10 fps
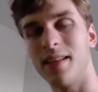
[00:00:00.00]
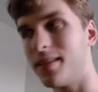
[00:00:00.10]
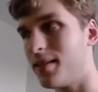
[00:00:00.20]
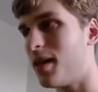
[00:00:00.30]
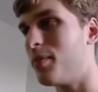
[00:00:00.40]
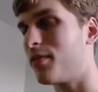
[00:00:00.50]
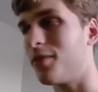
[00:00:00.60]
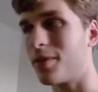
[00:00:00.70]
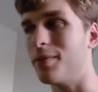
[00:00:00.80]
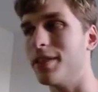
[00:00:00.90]
a topic
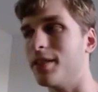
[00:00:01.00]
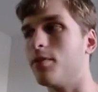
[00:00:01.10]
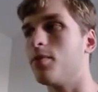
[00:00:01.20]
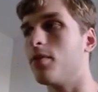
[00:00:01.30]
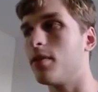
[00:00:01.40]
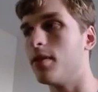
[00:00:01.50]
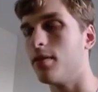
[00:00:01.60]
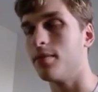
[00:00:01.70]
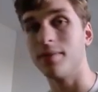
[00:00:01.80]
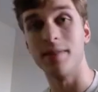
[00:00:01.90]
for a completely different program
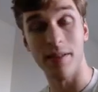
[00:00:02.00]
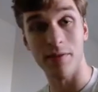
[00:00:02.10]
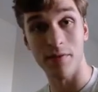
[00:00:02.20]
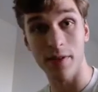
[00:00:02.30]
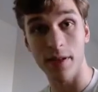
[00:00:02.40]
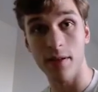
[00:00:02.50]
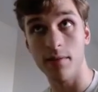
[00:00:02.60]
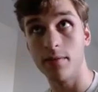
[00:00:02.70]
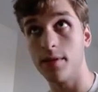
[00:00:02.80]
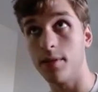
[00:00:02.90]
or different
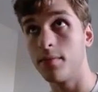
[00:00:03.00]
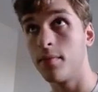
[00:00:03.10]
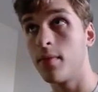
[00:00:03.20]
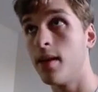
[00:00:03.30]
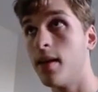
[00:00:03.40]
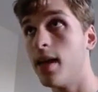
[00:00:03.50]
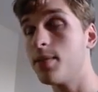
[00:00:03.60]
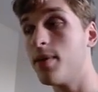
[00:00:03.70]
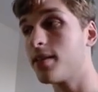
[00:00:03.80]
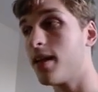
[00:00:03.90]
video. So
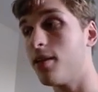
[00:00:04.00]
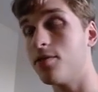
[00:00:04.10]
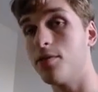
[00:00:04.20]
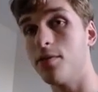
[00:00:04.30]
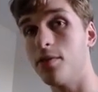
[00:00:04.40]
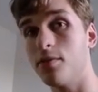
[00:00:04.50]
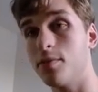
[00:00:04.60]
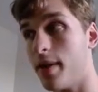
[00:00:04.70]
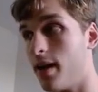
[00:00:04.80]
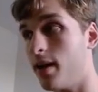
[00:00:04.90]
that's basically how to
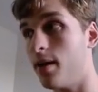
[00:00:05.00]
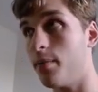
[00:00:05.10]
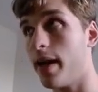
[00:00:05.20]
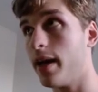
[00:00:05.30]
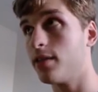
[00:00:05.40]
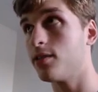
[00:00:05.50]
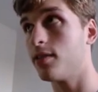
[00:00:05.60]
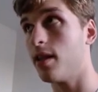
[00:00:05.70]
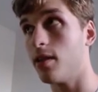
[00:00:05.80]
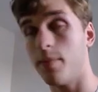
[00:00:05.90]
use uh, patch
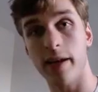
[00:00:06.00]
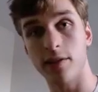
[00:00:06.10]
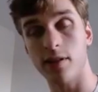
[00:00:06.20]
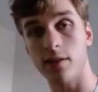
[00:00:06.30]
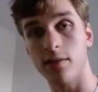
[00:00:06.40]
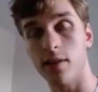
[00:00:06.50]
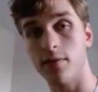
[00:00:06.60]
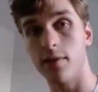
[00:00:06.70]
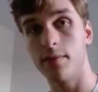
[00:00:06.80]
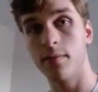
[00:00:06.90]
and how to patch Suckless
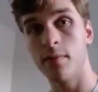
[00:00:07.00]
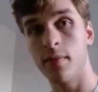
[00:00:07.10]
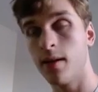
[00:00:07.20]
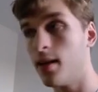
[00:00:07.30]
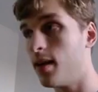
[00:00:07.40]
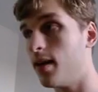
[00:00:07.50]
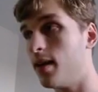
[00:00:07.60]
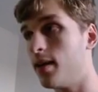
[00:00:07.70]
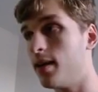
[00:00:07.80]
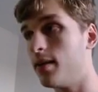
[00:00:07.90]
software.
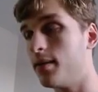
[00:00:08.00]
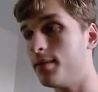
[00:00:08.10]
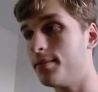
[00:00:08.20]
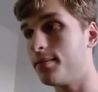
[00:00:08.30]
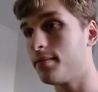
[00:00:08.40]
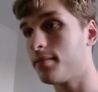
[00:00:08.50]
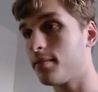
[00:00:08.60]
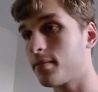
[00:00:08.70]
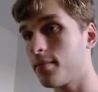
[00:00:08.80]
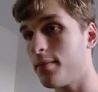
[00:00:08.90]
I um
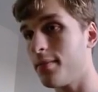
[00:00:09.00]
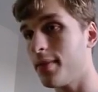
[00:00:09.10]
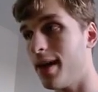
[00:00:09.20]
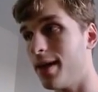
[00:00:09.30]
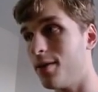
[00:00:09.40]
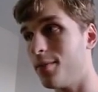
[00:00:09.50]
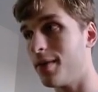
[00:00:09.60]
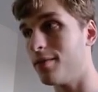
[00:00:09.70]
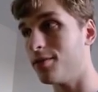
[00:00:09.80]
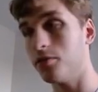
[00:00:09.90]
I hope
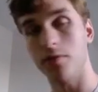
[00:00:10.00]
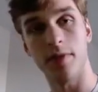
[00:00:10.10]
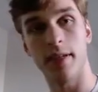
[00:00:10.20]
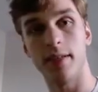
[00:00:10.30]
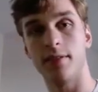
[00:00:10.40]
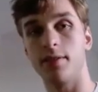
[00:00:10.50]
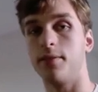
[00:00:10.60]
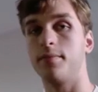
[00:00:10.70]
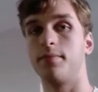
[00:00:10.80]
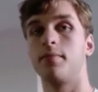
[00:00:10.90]
that was useful to you guys.
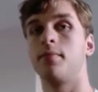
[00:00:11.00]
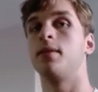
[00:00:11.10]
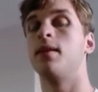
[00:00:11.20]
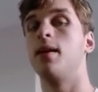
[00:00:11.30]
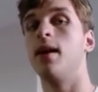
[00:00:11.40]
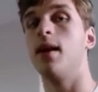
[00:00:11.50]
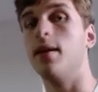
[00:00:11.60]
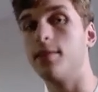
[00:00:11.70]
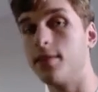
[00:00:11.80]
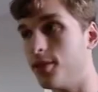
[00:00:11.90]
So
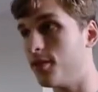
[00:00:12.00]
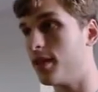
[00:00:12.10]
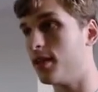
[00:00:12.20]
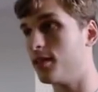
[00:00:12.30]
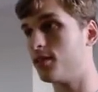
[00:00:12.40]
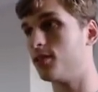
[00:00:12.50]
I'll see you guys